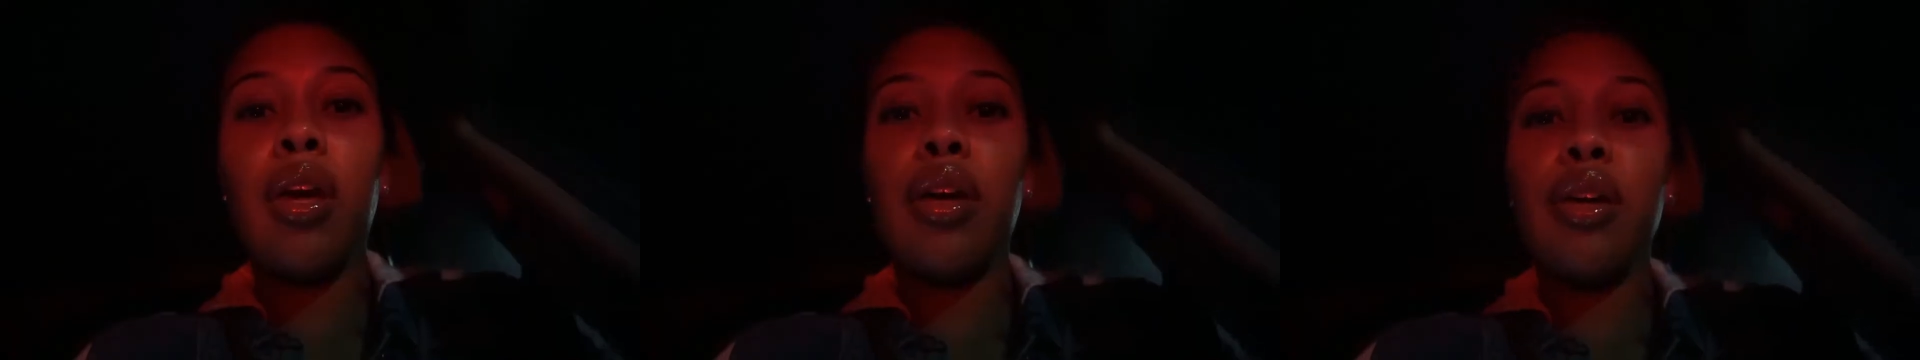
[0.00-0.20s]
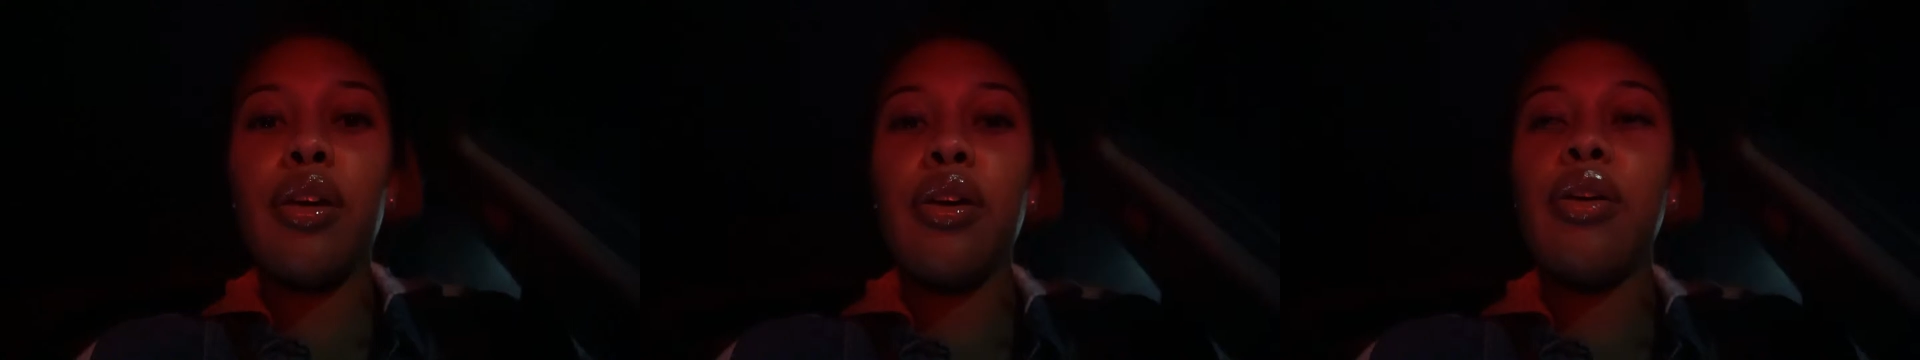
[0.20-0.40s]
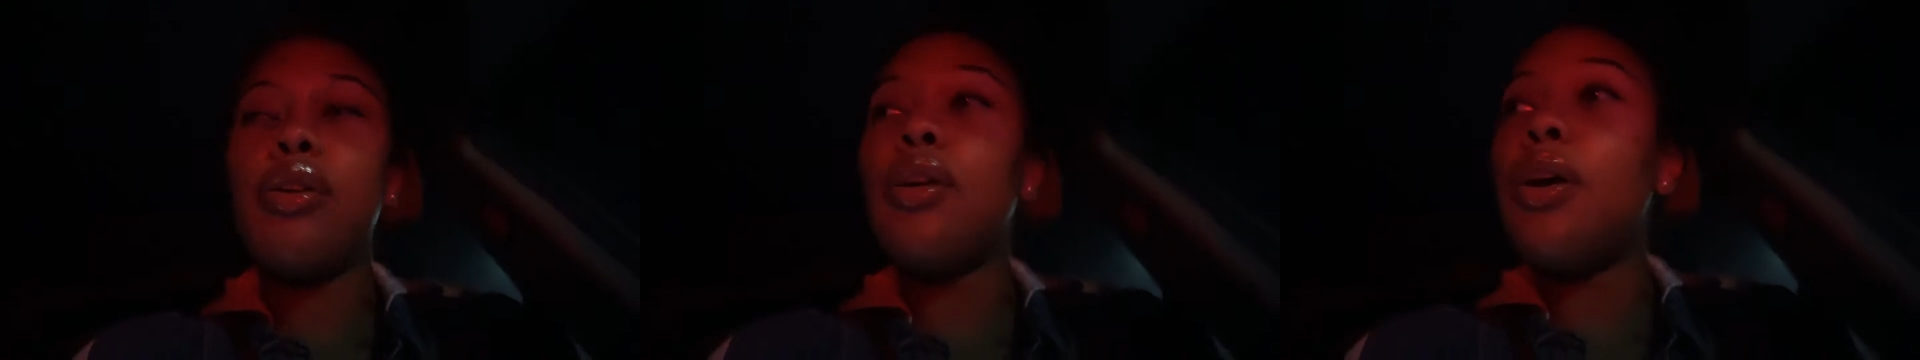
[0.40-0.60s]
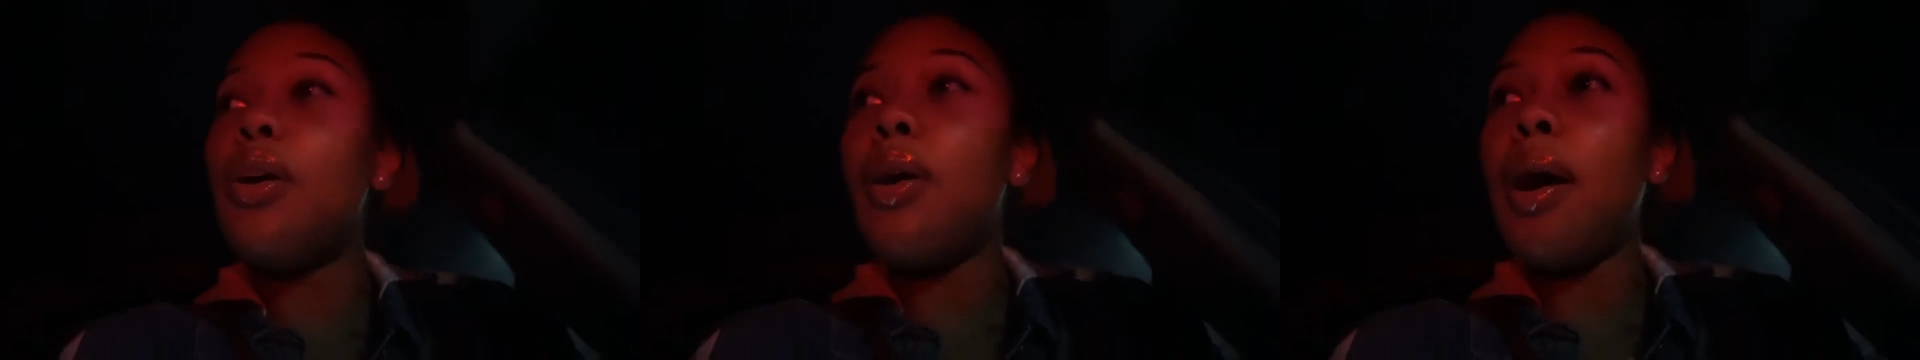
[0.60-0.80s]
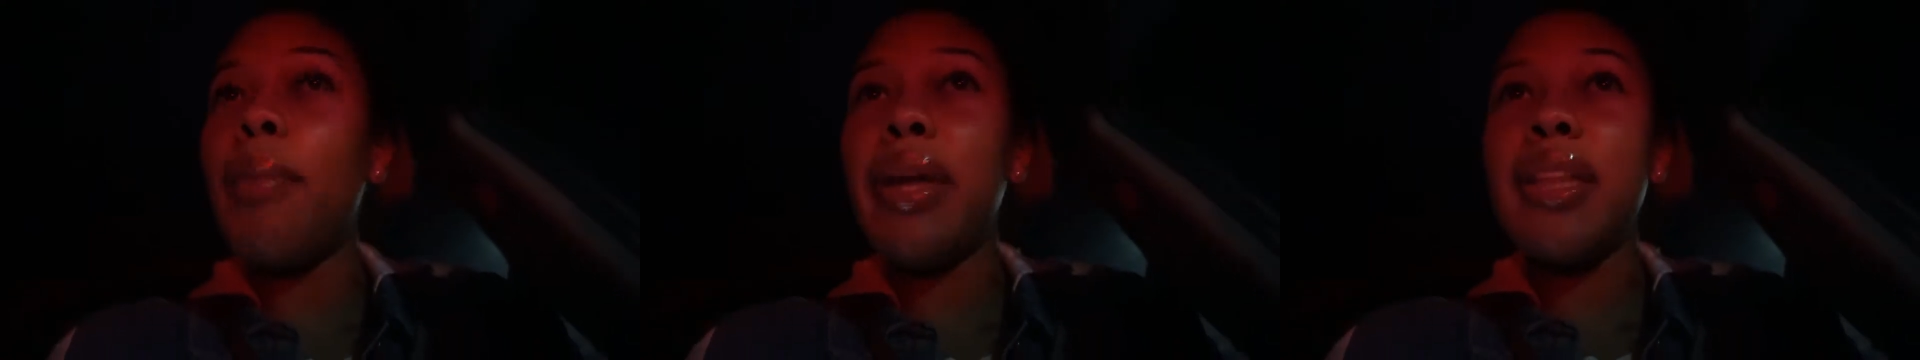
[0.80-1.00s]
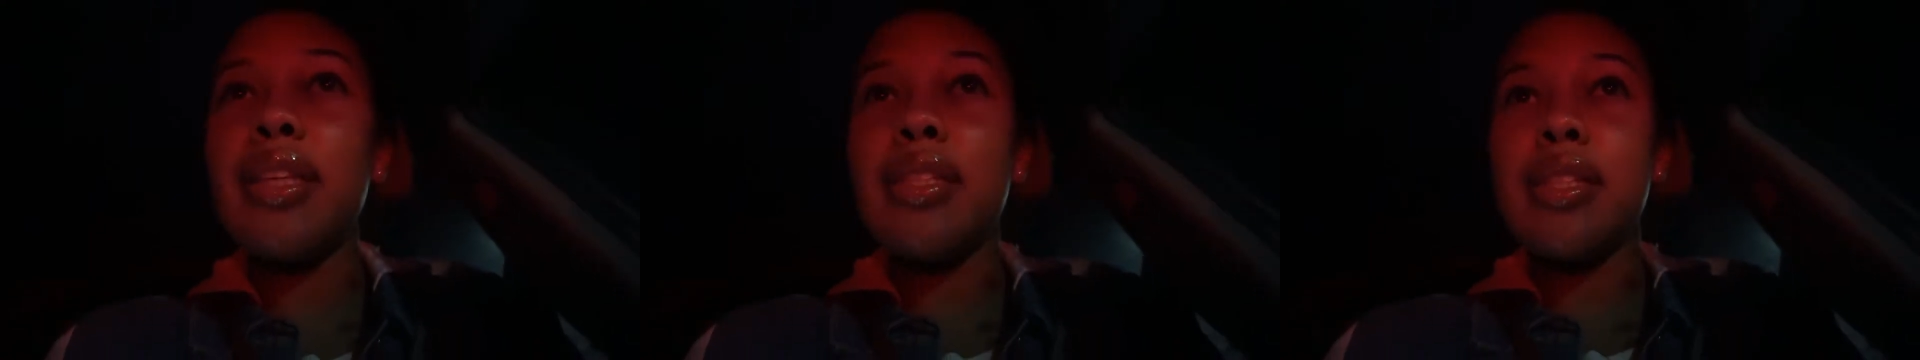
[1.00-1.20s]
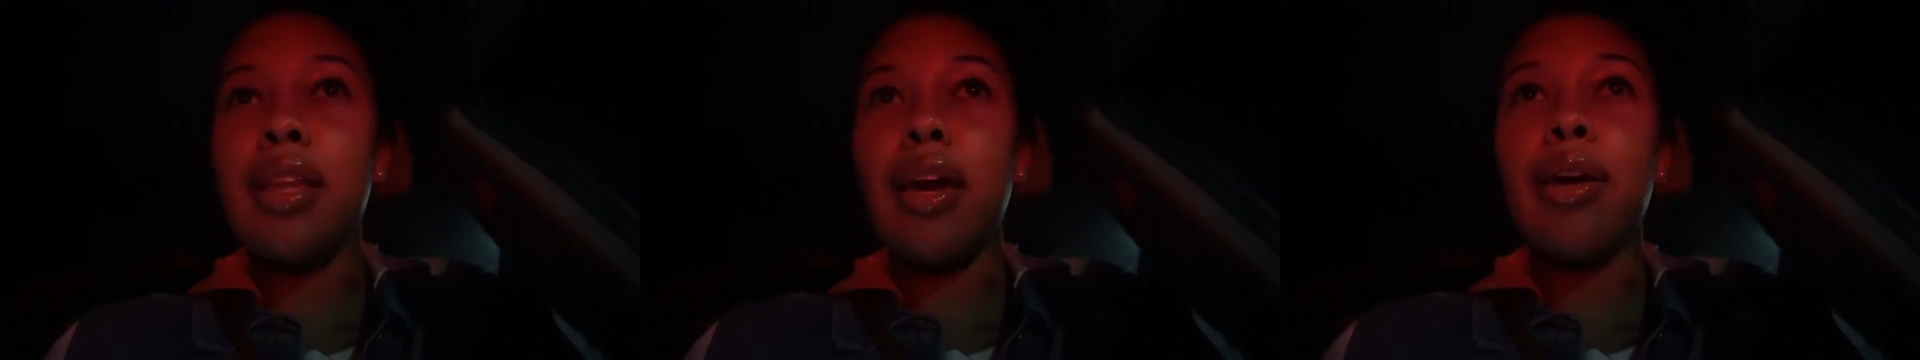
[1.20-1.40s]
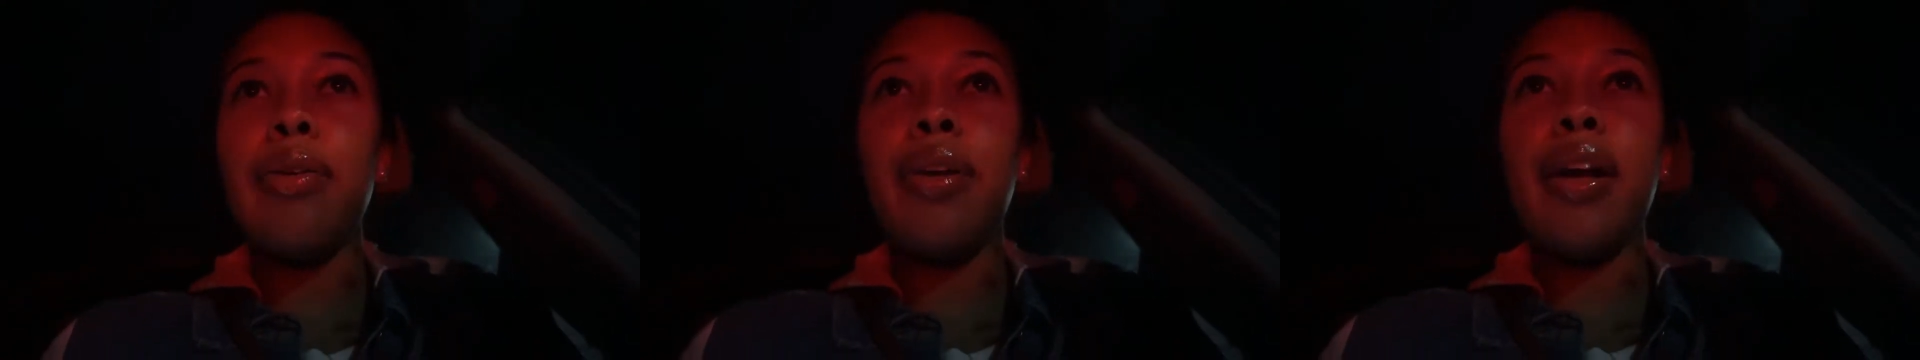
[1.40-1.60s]
Like, yo, I'm at this
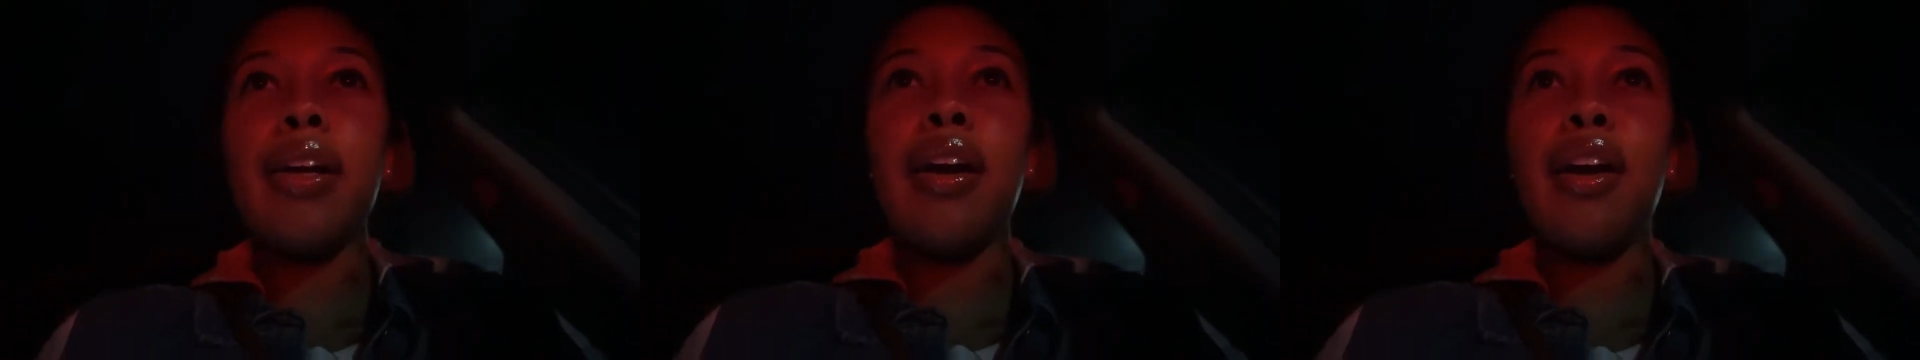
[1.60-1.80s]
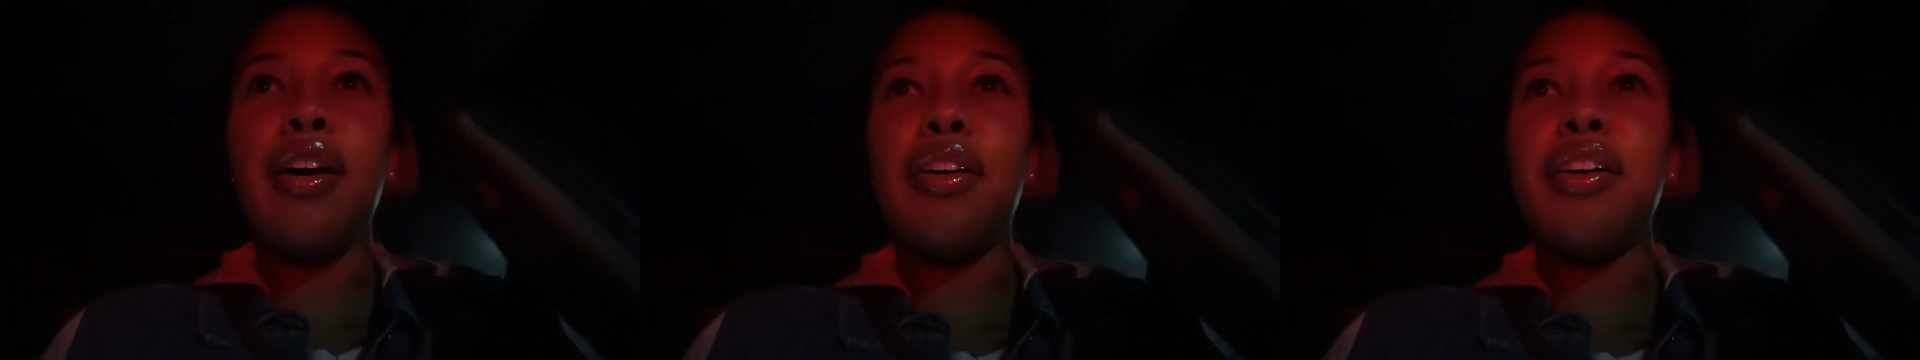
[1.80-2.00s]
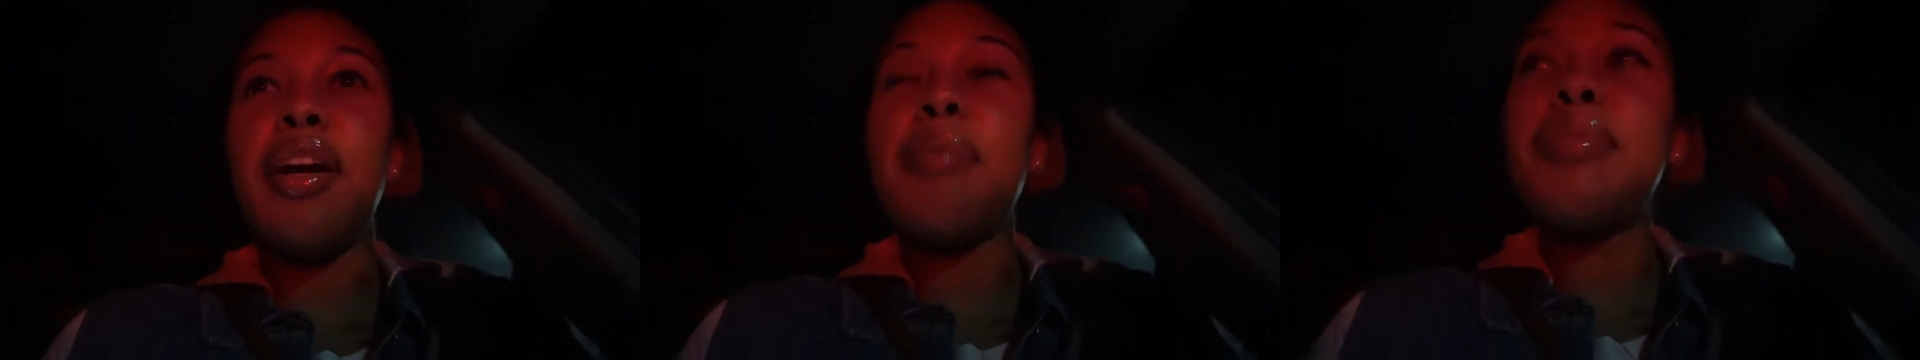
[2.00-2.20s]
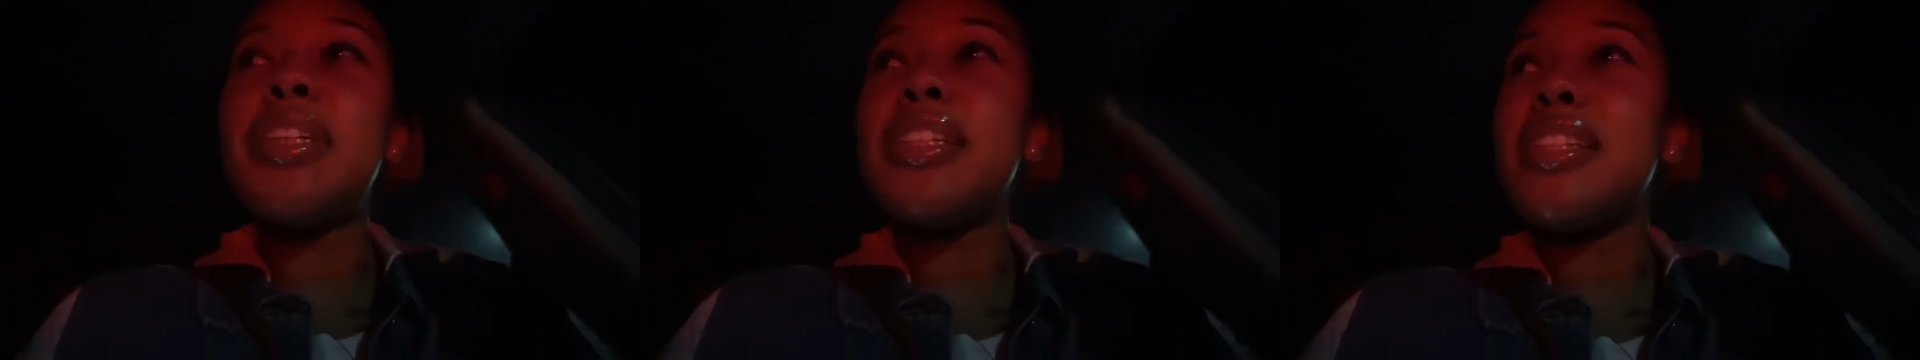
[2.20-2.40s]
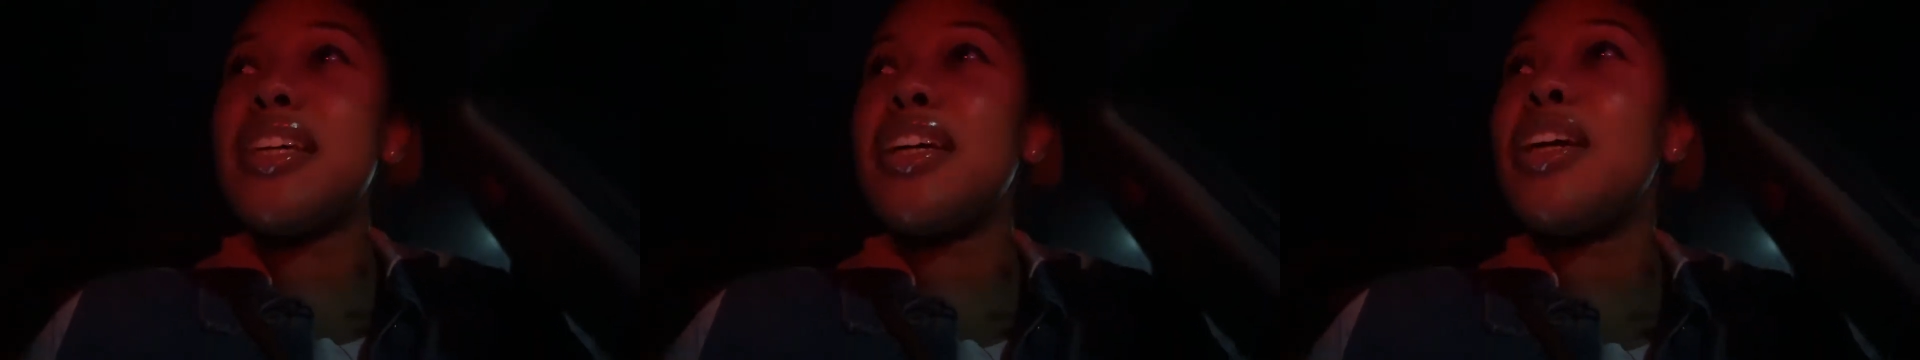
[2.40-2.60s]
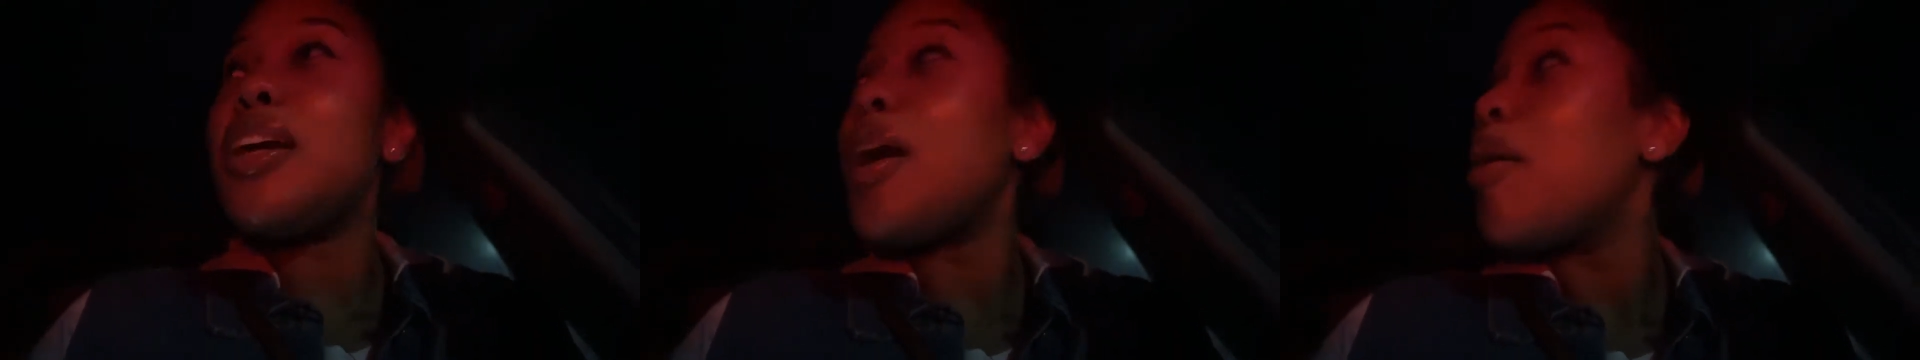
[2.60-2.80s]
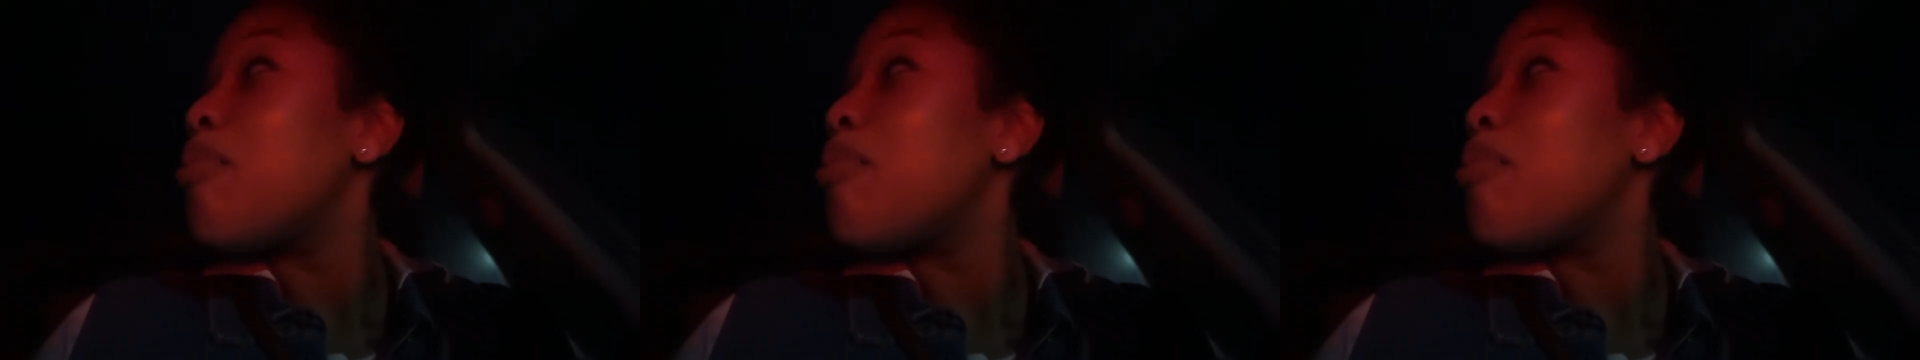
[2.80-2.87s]
light right now, and I'm just sitting here,